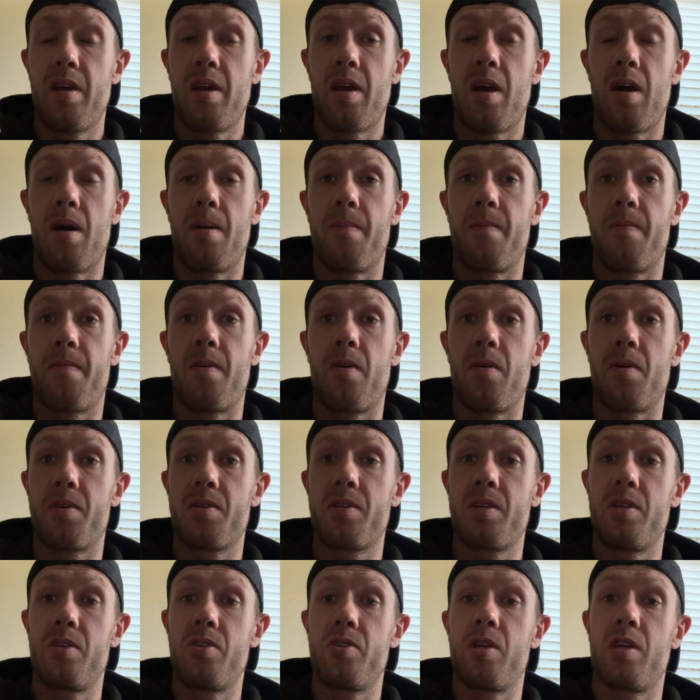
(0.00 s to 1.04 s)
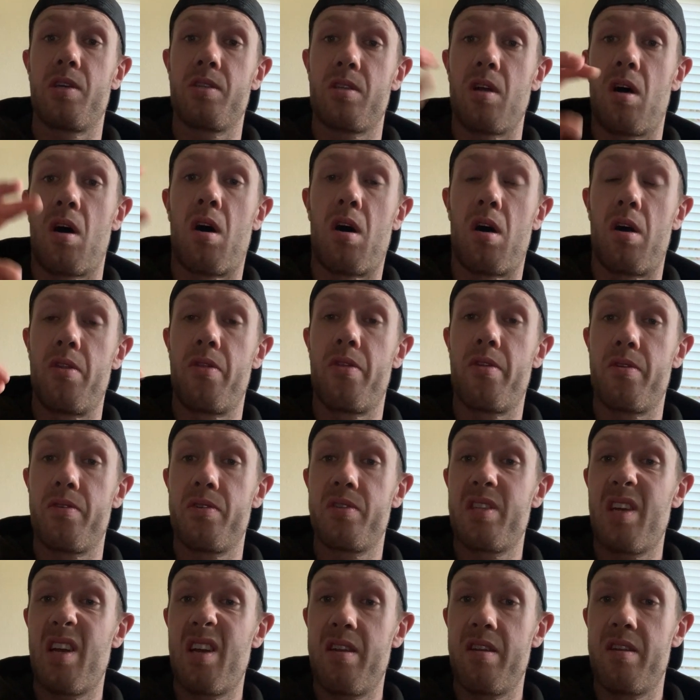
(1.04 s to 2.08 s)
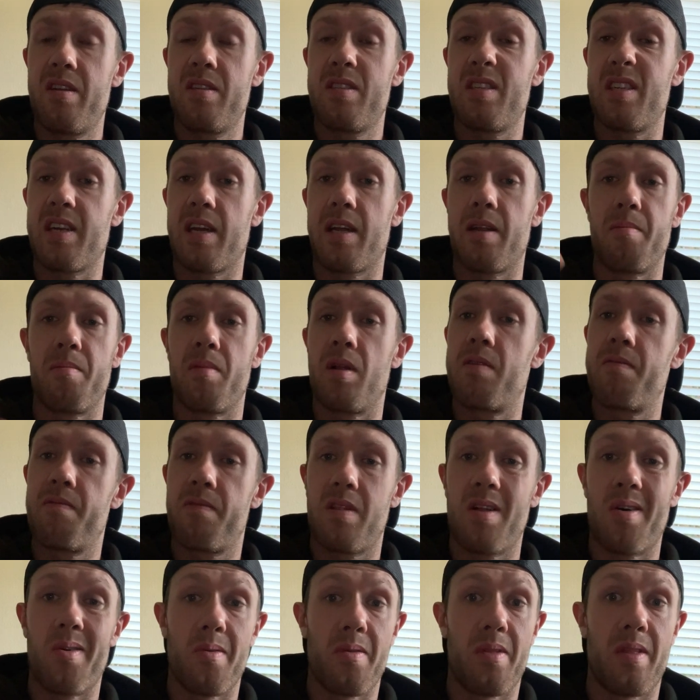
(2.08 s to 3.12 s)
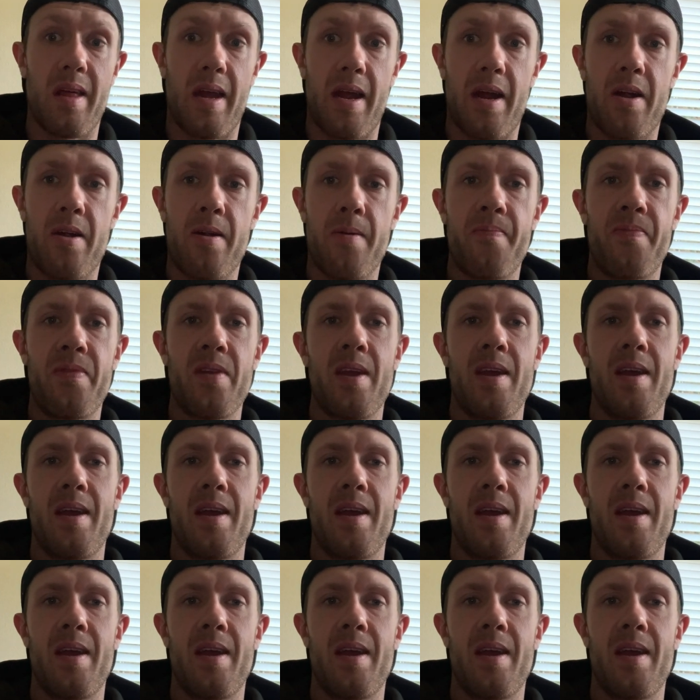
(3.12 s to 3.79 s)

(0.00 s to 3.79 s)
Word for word: um, focusing just on those tendons and getting blood flow there.